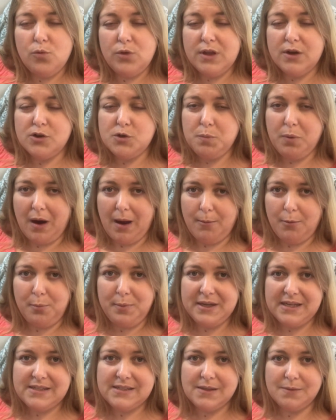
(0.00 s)
there's
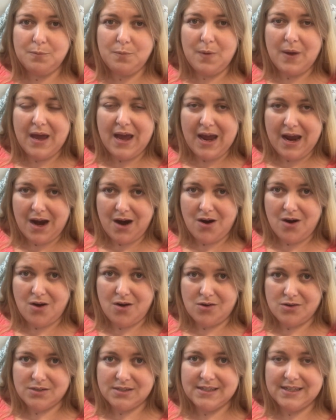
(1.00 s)
probably some
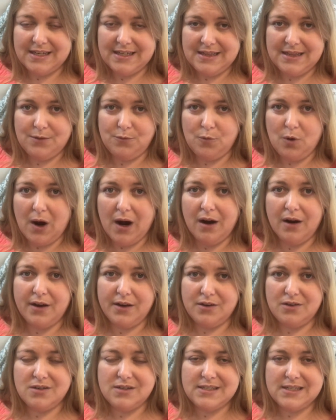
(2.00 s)
errors in our
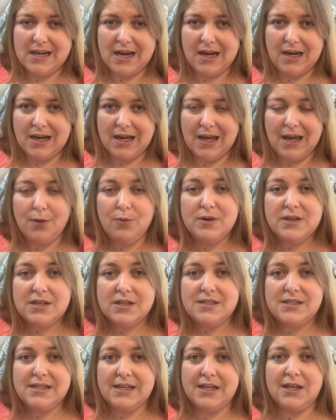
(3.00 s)
understanding, and we
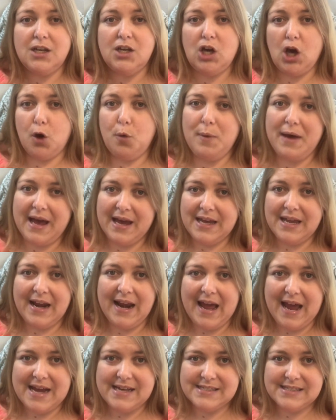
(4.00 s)
just need to go back and
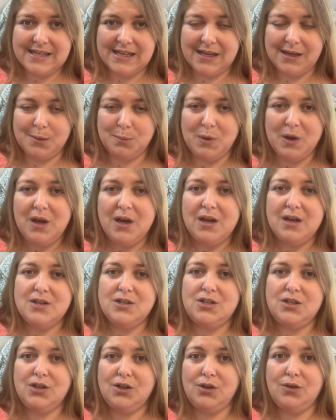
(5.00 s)
ask Him
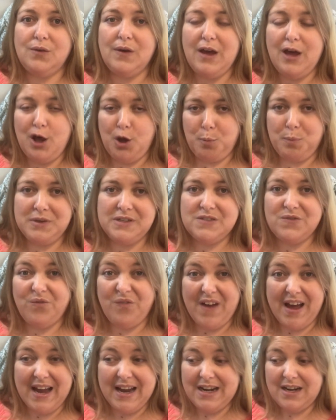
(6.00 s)
to help us
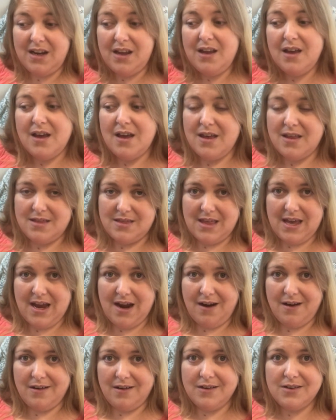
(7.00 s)
find the
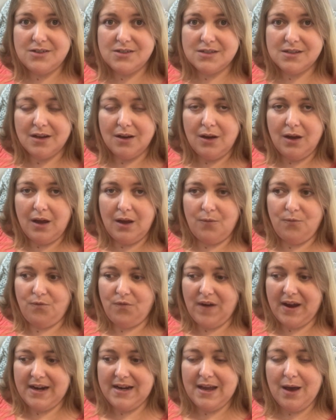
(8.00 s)
errors and
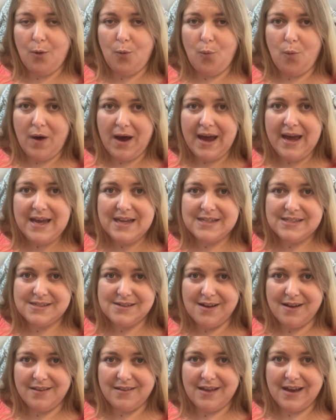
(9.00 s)
find out why it's
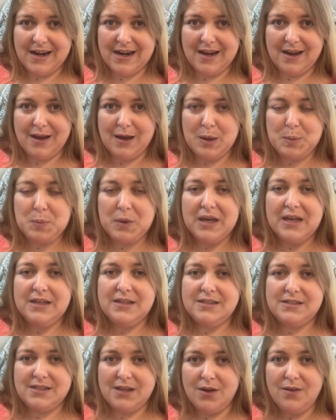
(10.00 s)
not lining up,
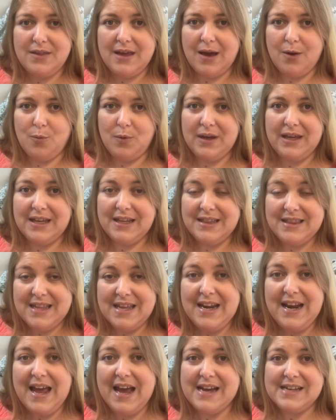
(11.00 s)
so that we can
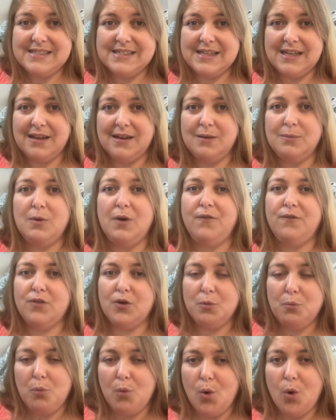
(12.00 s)
then ask Him
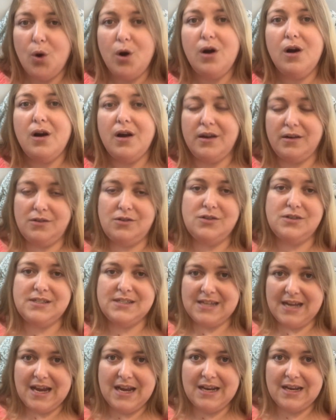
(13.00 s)
for more
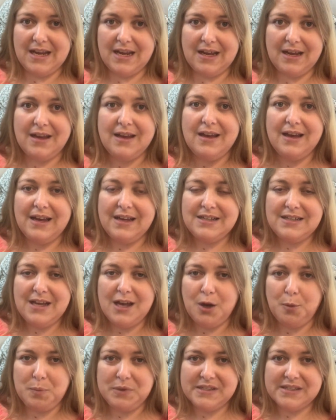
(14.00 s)
understanding and to
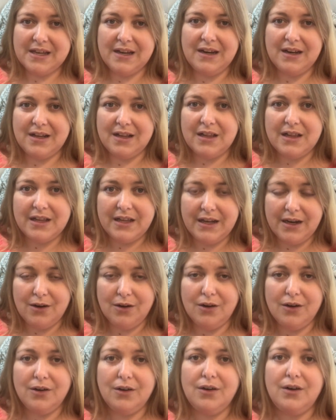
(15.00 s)
help us get a
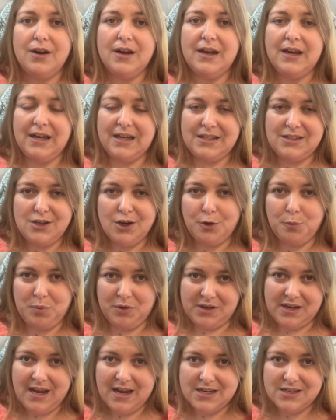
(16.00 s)
clearer
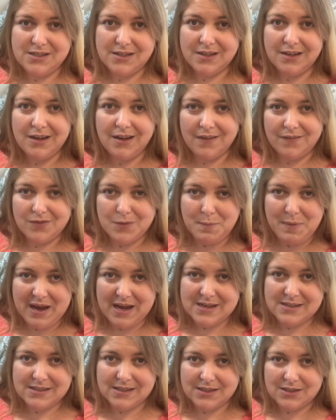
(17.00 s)
interpretation of the
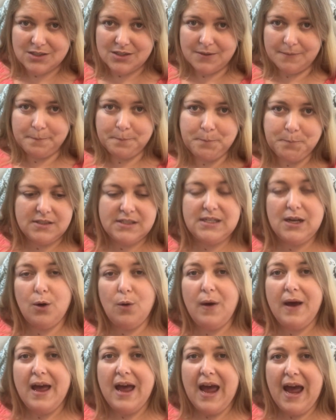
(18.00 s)
passage.
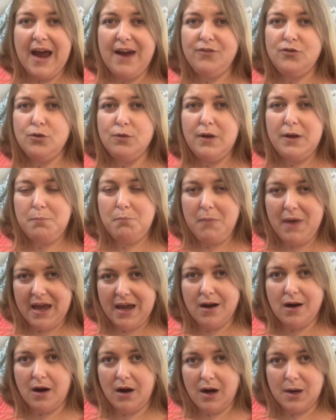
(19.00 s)
So after we
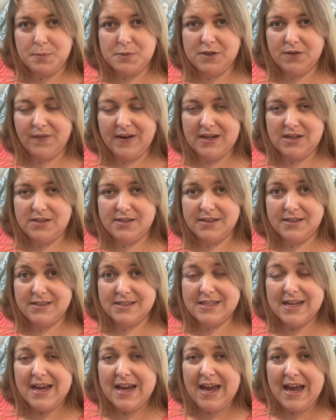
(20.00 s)
make our
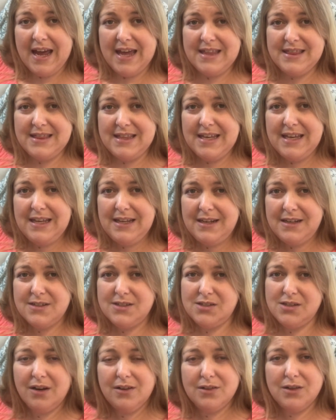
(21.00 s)
observations and then
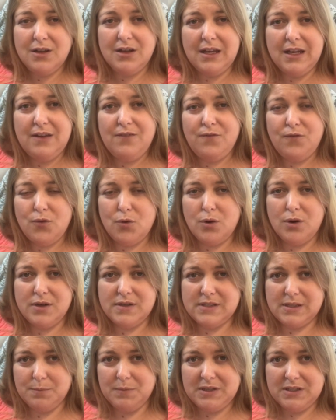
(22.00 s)
start looking for
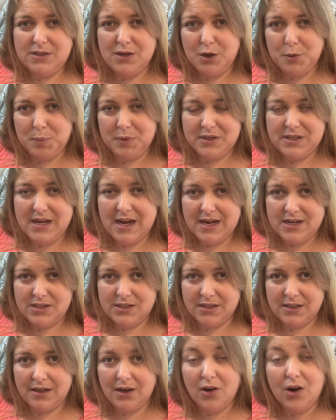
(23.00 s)
some
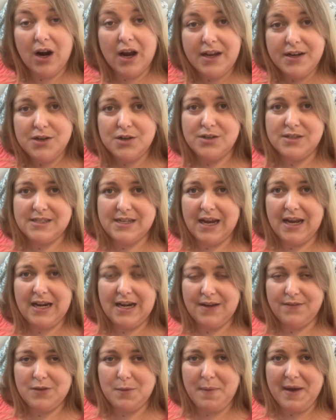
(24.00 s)
interpretation or
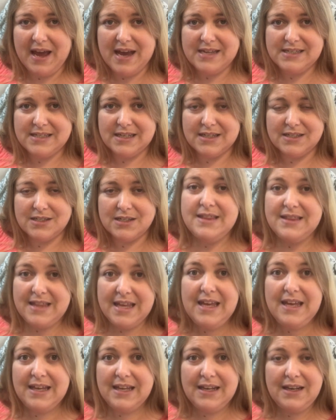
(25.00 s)
understanding of the passage,
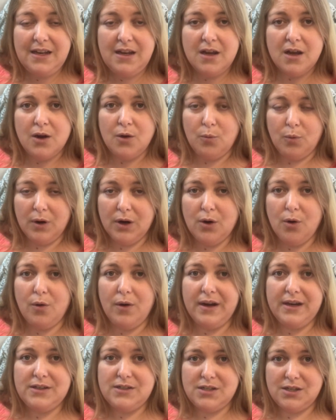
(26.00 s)
then we're
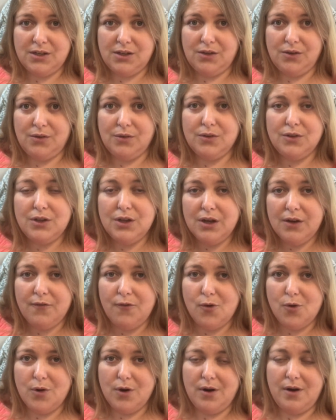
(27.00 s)
going to look
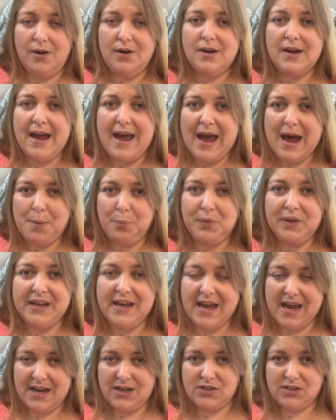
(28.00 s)
for
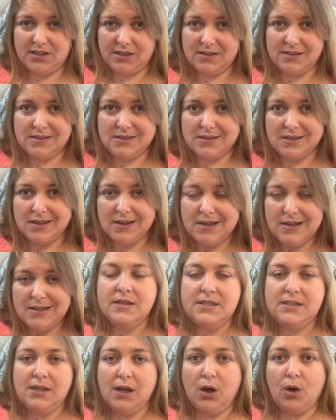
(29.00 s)
applications.
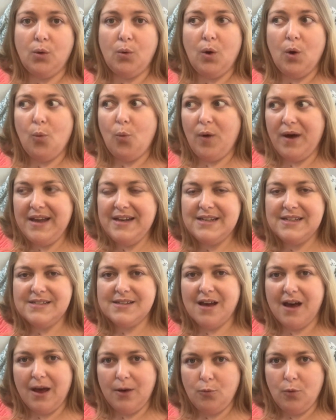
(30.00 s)
So what does
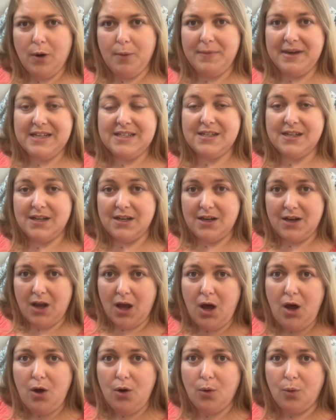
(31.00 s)
God want me to
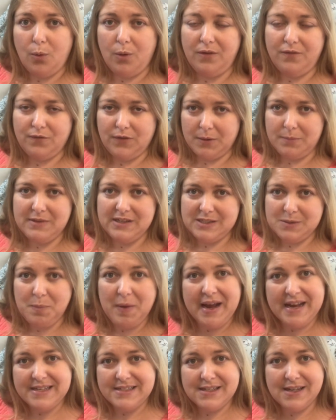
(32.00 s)
know from this
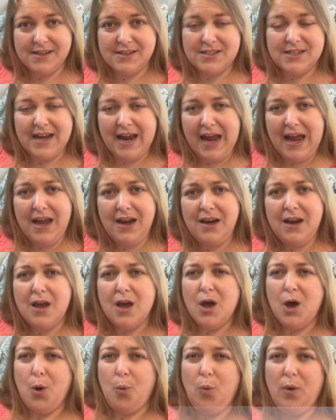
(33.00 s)
passage, and
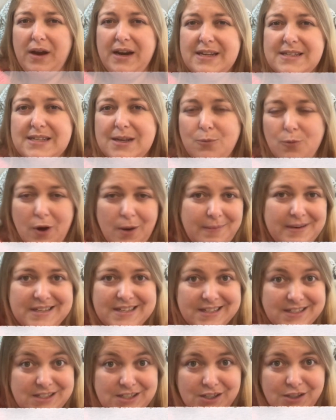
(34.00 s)
what does He want me
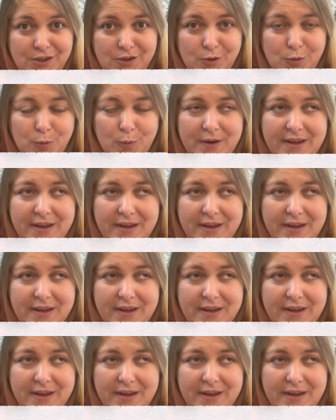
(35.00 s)
to do